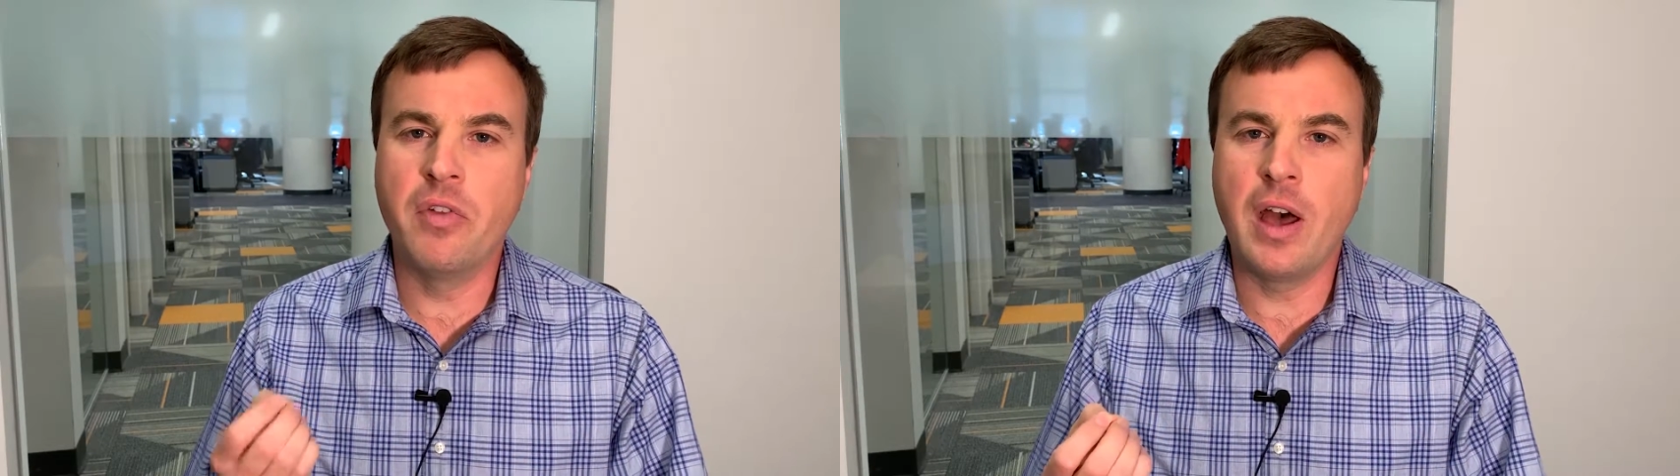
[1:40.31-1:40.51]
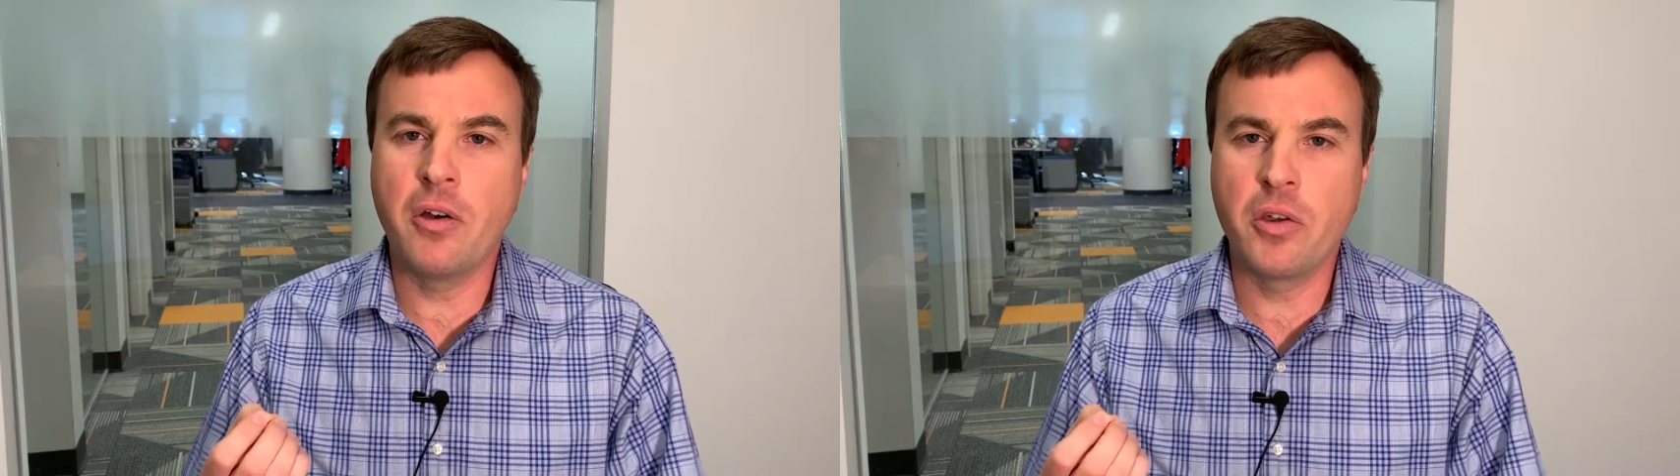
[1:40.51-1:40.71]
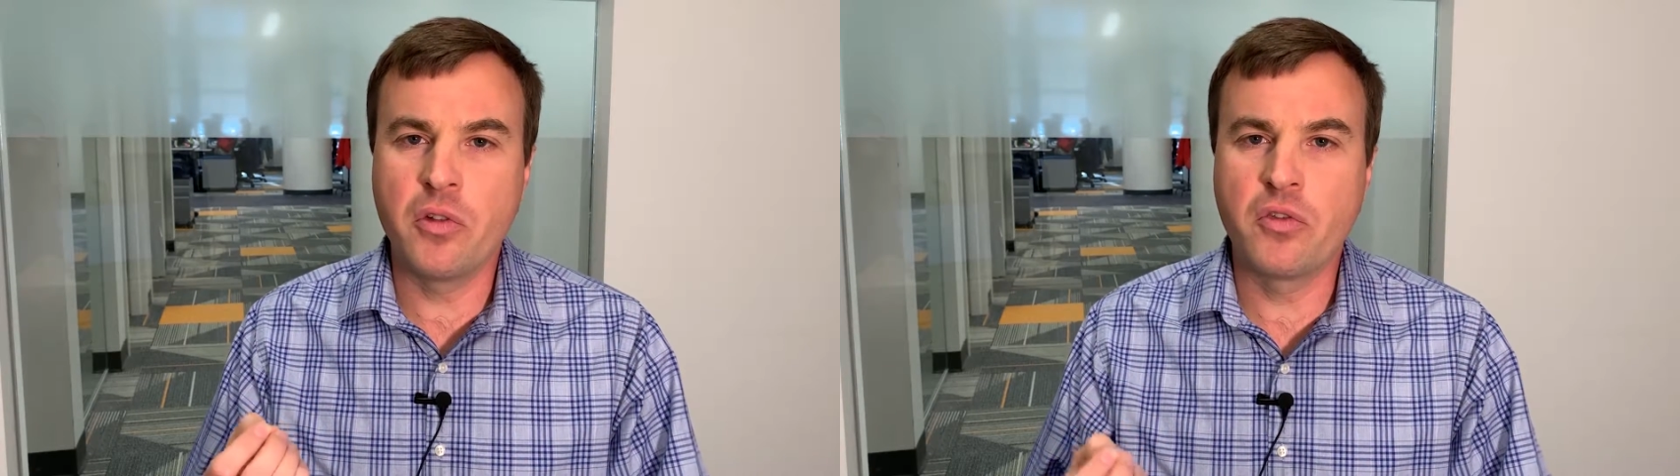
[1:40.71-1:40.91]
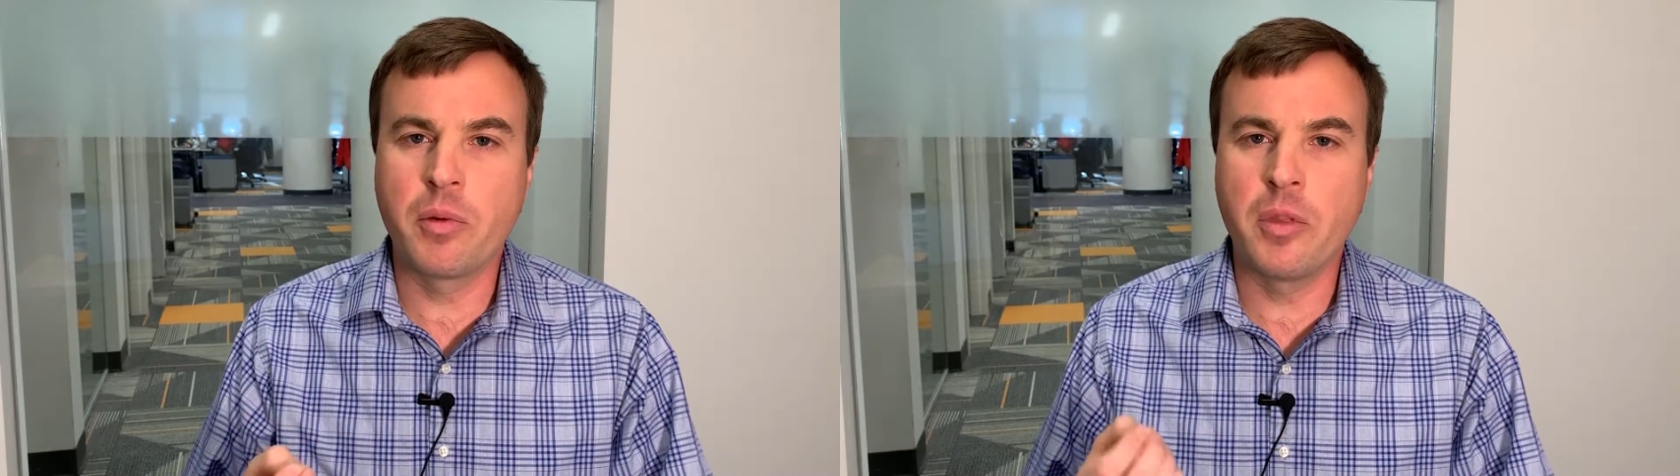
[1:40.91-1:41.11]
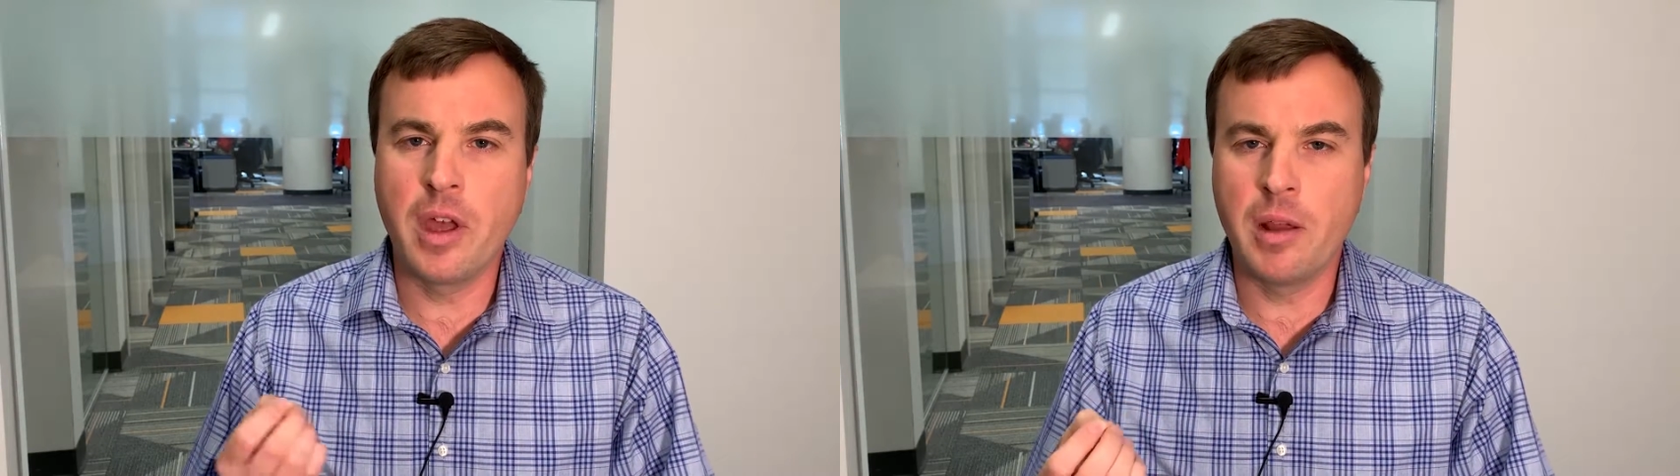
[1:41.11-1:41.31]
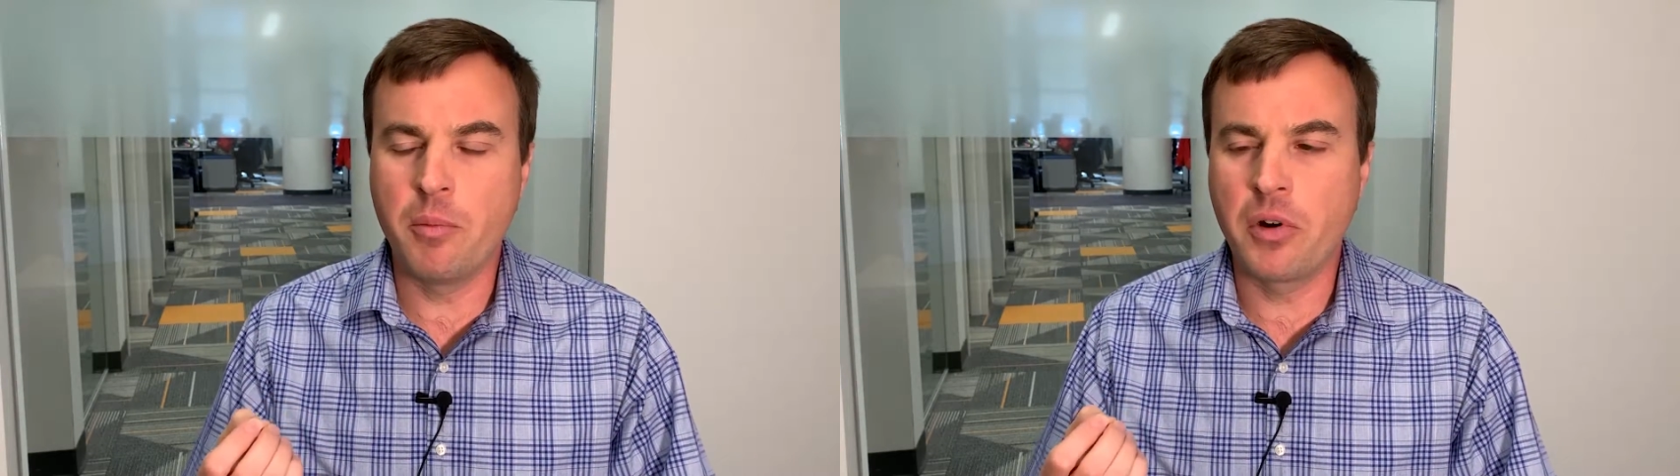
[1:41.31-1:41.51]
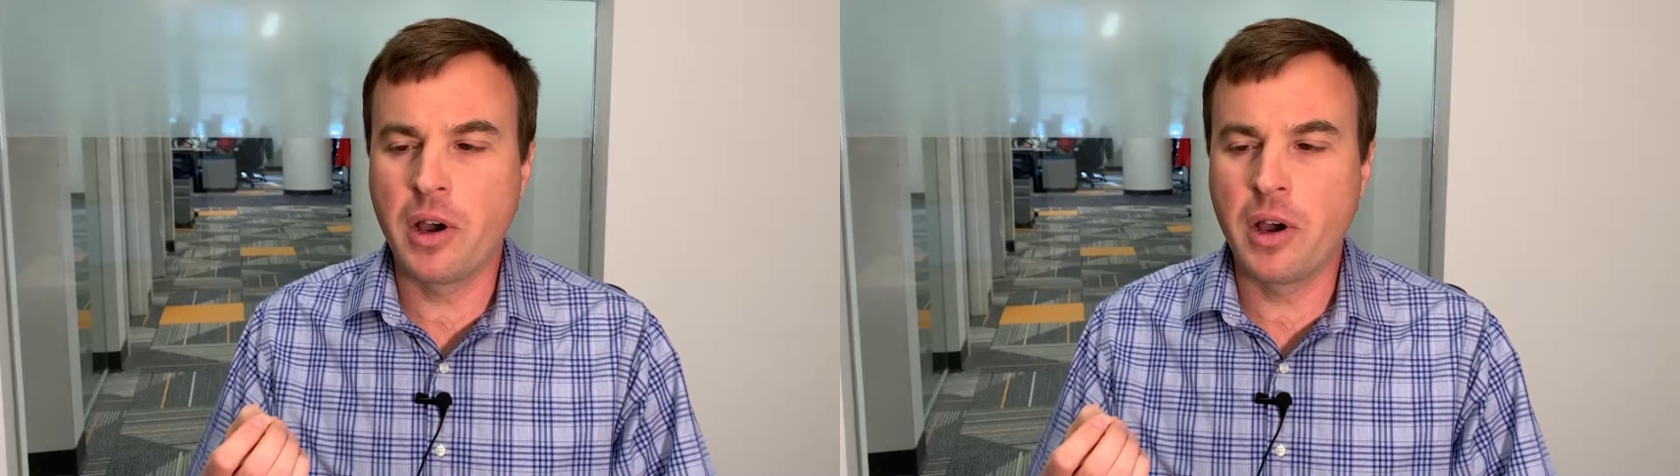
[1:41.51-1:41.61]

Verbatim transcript: value from the end